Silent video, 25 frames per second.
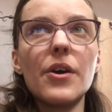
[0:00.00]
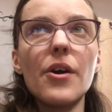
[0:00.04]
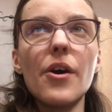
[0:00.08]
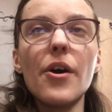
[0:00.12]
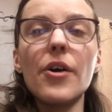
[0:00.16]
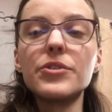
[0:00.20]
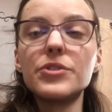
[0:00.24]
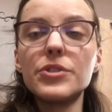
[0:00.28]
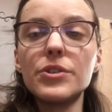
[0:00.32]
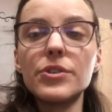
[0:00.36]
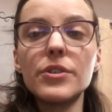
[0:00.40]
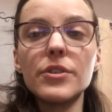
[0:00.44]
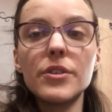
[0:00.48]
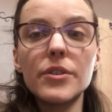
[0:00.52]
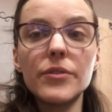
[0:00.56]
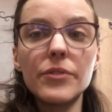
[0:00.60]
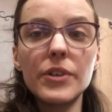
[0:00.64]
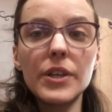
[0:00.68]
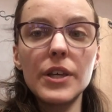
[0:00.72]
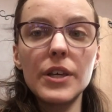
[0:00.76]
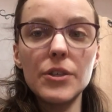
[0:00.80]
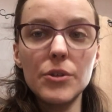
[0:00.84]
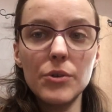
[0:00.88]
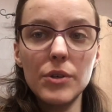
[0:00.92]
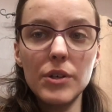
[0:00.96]

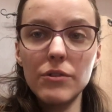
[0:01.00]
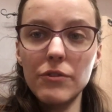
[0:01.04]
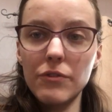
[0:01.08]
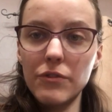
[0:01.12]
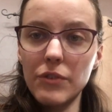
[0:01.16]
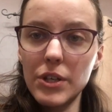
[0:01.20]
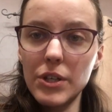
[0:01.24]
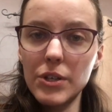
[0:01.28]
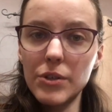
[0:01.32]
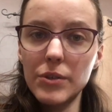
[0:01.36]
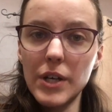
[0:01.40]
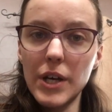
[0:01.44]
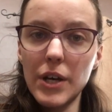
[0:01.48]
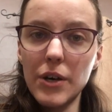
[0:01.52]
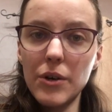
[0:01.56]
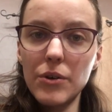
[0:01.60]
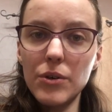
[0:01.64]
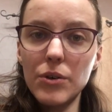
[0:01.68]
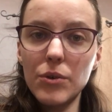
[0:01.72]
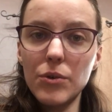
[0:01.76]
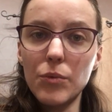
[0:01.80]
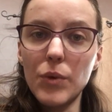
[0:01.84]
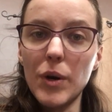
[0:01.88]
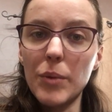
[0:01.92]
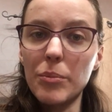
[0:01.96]
Alternatively, you can figure out
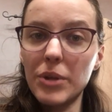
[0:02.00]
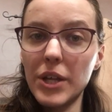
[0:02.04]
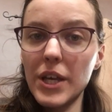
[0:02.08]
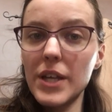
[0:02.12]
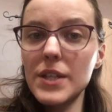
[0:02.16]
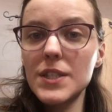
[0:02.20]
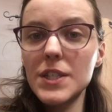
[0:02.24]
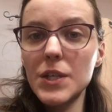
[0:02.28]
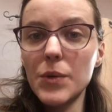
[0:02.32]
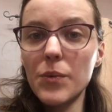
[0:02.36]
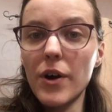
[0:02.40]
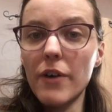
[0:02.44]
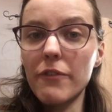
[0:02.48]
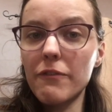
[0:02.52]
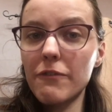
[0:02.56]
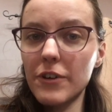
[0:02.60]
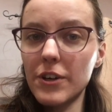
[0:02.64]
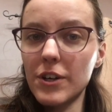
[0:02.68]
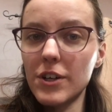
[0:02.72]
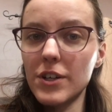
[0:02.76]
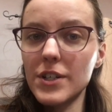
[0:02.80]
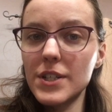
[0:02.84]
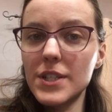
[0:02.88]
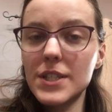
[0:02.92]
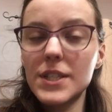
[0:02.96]
what plants you want
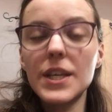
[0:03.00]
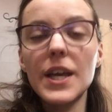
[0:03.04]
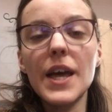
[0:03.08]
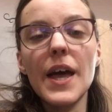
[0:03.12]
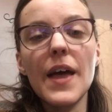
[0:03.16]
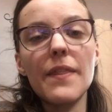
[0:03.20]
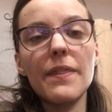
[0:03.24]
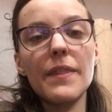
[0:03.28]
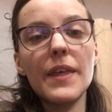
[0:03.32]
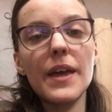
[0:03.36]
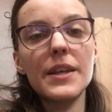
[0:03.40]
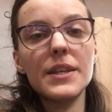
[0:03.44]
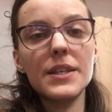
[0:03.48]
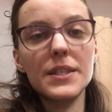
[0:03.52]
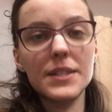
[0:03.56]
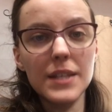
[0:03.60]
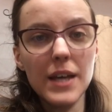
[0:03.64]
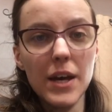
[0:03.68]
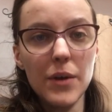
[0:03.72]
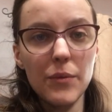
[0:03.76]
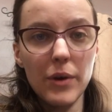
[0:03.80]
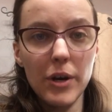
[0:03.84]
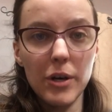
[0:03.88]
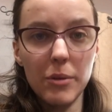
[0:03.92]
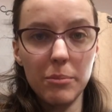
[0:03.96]
first and then
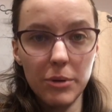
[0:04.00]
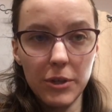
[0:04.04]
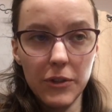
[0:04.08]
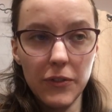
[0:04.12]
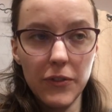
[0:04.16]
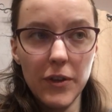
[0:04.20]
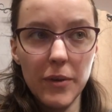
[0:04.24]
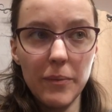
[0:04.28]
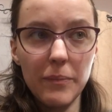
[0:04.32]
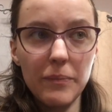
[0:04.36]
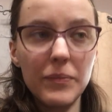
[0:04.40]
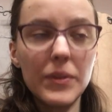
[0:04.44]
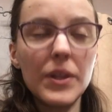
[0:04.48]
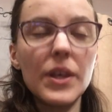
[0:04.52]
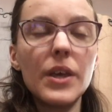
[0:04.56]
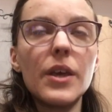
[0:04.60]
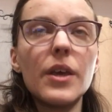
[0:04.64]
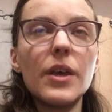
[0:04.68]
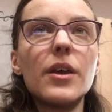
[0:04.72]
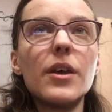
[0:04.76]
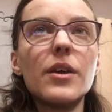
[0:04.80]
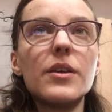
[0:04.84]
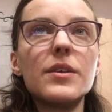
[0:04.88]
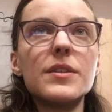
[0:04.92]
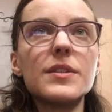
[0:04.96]
decide where to put them.
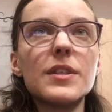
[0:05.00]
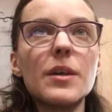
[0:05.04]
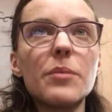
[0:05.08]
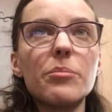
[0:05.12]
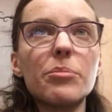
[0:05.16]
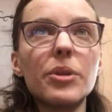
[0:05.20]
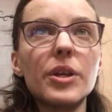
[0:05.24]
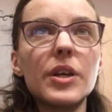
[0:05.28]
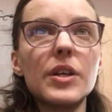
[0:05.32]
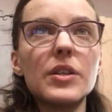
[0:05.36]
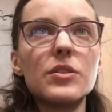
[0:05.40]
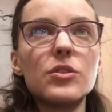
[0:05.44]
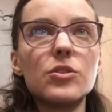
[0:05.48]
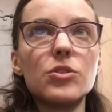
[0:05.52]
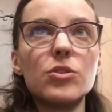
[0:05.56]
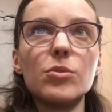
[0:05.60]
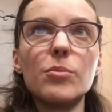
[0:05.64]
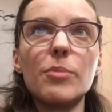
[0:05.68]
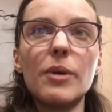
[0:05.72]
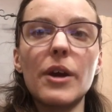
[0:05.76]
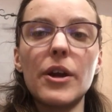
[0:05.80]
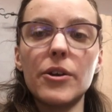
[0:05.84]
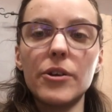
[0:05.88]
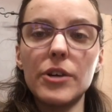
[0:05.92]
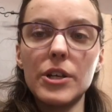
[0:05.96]
Some plants do
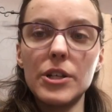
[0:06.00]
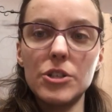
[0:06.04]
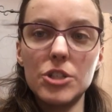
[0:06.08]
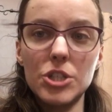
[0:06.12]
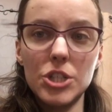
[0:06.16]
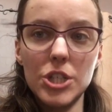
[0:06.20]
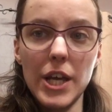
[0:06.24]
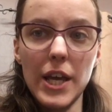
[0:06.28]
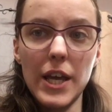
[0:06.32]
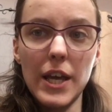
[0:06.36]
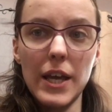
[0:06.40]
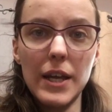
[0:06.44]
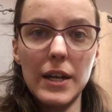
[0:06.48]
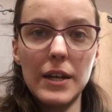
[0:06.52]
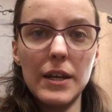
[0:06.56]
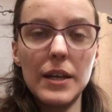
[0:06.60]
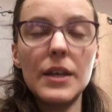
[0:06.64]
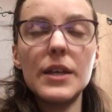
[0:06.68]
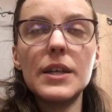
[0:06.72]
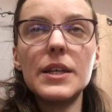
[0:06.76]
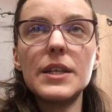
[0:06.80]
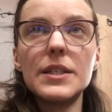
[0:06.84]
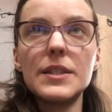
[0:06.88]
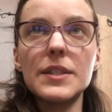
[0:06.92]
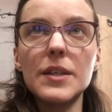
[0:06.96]
better in shade,
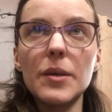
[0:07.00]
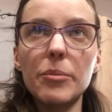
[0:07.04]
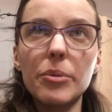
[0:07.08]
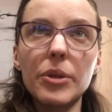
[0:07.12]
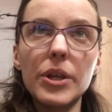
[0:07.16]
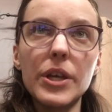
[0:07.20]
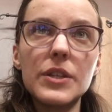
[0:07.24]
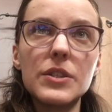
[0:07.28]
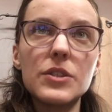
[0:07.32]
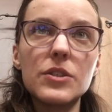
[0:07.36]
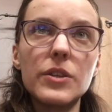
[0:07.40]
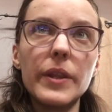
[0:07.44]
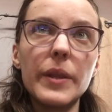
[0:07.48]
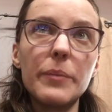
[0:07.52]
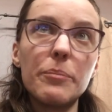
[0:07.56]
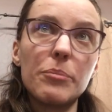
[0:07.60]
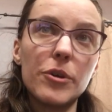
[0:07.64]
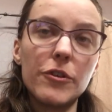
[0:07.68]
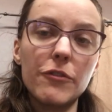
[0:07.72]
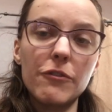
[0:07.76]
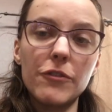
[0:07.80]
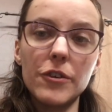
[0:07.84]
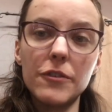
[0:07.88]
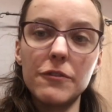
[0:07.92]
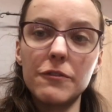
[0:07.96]
some plants
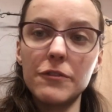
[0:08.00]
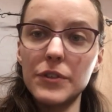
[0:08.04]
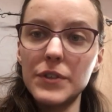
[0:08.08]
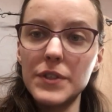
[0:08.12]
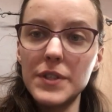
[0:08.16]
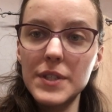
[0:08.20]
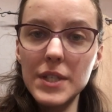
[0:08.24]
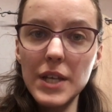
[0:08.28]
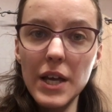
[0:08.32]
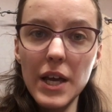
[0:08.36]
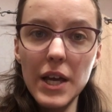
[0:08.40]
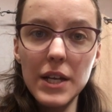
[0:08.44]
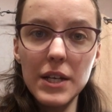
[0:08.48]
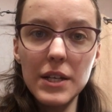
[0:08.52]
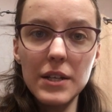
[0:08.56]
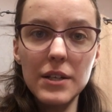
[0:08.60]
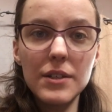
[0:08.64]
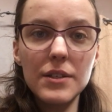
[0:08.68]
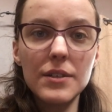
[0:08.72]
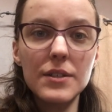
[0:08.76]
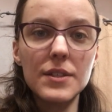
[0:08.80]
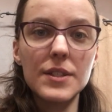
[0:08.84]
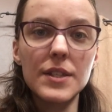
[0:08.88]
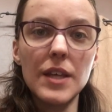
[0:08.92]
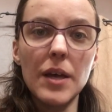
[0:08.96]
prefer full
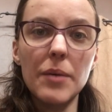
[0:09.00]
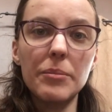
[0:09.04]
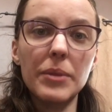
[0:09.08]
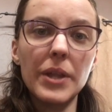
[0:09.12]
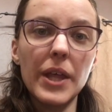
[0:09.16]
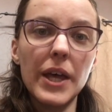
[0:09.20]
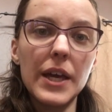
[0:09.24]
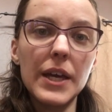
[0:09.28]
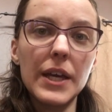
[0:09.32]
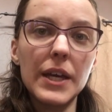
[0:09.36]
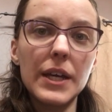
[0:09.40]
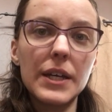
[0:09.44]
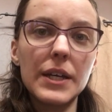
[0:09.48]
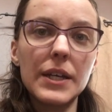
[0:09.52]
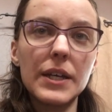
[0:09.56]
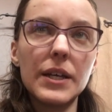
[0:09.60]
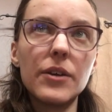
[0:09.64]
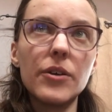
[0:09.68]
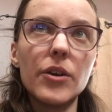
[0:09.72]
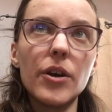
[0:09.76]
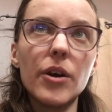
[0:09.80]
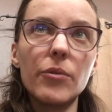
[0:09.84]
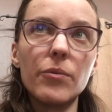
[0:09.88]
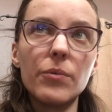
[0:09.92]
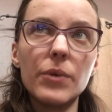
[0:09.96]
sun, some like
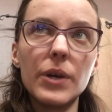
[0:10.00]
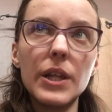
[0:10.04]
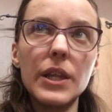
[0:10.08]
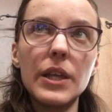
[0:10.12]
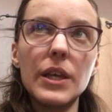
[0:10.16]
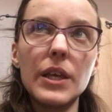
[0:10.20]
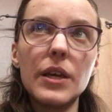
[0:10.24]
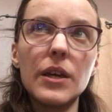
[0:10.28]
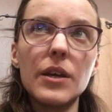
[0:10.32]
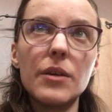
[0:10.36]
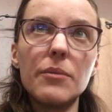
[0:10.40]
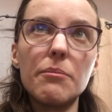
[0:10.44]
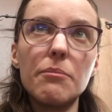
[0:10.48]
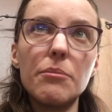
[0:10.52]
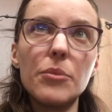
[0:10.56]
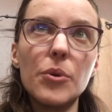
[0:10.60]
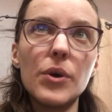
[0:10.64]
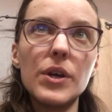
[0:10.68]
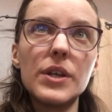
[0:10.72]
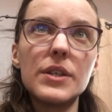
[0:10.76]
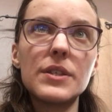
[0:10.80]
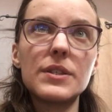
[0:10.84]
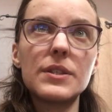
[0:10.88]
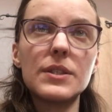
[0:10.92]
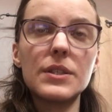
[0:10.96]
a really
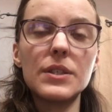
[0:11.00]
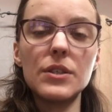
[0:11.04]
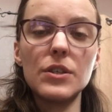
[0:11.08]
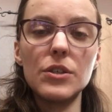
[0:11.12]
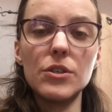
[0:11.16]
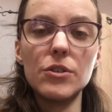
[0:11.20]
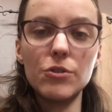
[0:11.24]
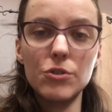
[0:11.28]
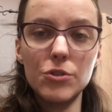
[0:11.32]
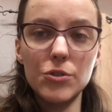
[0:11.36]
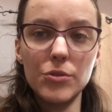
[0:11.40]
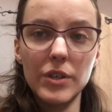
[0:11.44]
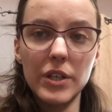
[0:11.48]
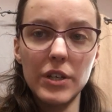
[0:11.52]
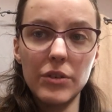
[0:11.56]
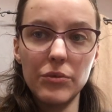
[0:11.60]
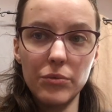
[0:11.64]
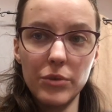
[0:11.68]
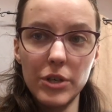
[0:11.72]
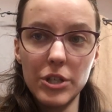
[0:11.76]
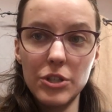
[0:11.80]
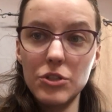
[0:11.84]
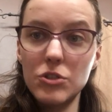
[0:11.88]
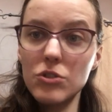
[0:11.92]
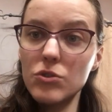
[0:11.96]
moist,
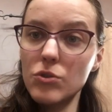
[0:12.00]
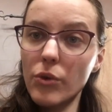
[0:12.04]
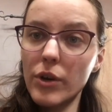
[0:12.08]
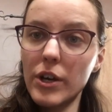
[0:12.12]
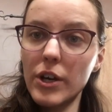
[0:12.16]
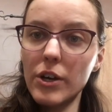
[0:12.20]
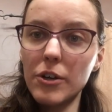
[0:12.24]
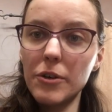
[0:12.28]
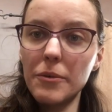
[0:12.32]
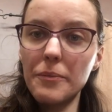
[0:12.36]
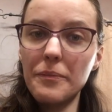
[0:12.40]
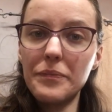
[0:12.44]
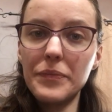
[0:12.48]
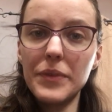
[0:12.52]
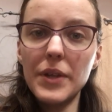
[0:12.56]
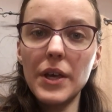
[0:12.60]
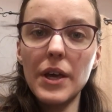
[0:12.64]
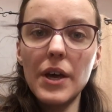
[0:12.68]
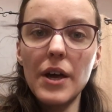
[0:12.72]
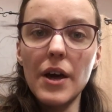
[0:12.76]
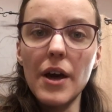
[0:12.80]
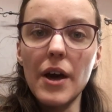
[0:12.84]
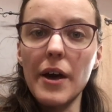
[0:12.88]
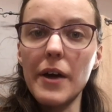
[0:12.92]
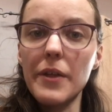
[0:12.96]
nutrient-rich soil.
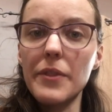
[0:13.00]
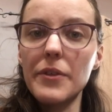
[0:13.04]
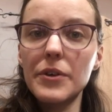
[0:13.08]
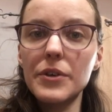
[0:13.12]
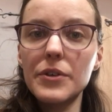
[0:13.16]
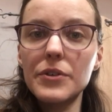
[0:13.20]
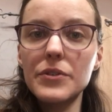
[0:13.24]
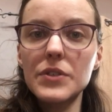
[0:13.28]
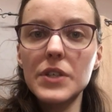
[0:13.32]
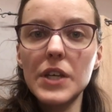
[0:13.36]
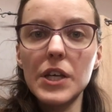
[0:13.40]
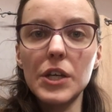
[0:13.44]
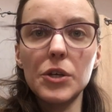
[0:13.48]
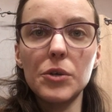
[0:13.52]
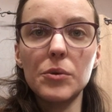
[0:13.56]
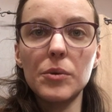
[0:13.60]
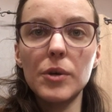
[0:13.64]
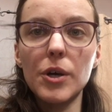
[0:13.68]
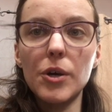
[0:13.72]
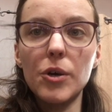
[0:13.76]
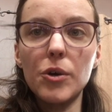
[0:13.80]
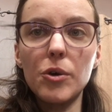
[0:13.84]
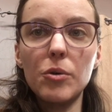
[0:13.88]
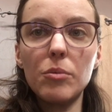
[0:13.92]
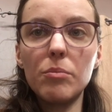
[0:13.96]
Others can
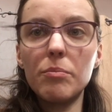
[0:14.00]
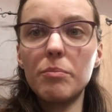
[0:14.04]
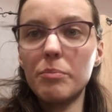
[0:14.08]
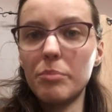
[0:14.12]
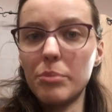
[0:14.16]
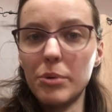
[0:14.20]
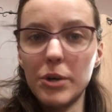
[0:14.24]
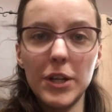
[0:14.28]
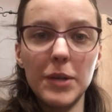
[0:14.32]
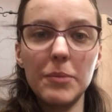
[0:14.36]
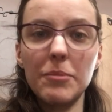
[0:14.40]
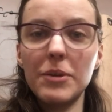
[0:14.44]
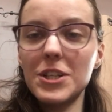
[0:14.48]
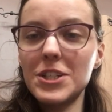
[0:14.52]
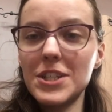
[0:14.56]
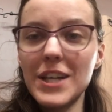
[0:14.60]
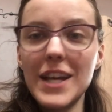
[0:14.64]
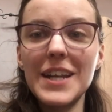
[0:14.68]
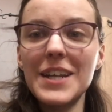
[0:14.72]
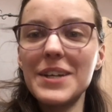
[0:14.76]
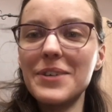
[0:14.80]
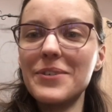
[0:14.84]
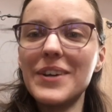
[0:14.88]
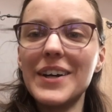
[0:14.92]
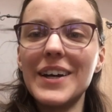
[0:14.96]
grow pretty much
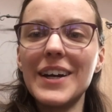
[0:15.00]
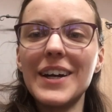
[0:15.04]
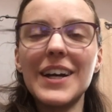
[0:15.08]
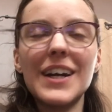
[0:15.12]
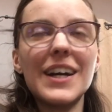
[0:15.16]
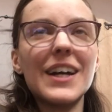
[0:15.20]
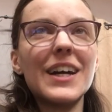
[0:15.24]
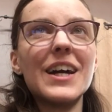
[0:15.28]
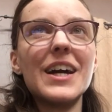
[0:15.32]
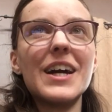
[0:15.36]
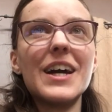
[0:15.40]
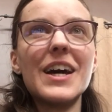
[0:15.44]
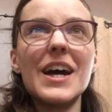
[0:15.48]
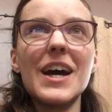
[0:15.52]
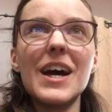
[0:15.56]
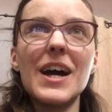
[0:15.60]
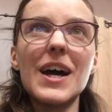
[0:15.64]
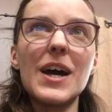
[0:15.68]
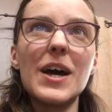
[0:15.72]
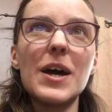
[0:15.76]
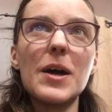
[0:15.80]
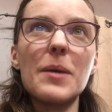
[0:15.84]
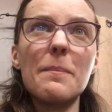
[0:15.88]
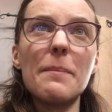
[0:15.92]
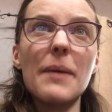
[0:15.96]
anywhere.
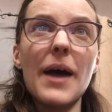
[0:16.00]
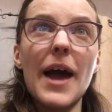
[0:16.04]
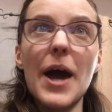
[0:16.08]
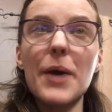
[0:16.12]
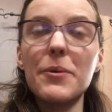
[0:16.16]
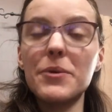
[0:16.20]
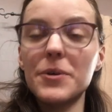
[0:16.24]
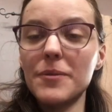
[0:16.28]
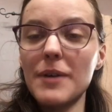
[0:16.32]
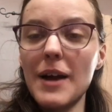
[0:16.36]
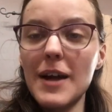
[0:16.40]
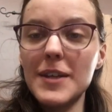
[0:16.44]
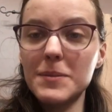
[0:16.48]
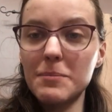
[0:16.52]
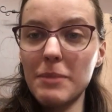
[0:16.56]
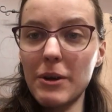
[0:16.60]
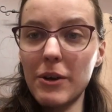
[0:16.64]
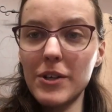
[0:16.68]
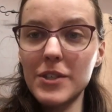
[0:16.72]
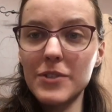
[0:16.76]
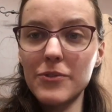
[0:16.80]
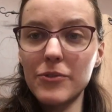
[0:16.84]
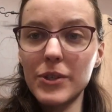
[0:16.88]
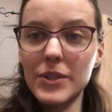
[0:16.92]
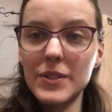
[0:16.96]
Um, our
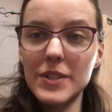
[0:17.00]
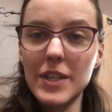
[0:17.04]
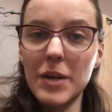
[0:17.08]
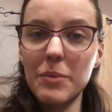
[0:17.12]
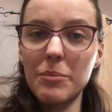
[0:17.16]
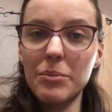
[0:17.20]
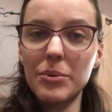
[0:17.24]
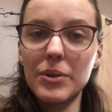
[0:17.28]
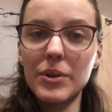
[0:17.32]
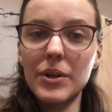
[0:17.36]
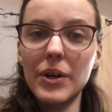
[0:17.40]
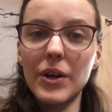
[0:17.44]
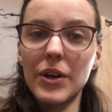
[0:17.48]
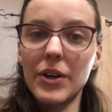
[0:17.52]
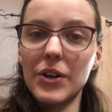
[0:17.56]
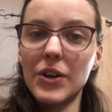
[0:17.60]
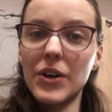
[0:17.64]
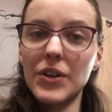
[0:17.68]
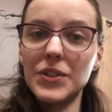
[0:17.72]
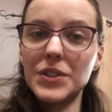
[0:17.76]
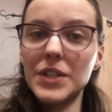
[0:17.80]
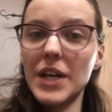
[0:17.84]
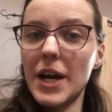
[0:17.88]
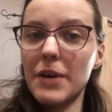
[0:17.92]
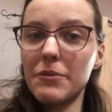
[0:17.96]
raspberries, for example, are
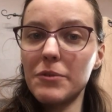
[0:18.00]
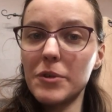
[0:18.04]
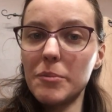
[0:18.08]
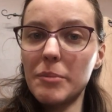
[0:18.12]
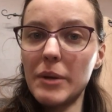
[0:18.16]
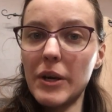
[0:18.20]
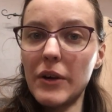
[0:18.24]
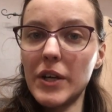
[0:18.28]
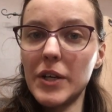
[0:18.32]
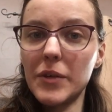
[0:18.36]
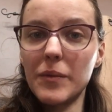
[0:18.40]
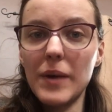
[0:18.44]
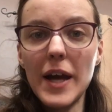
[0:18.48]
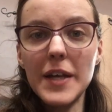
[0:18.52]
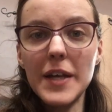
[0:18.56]
called ever-bearing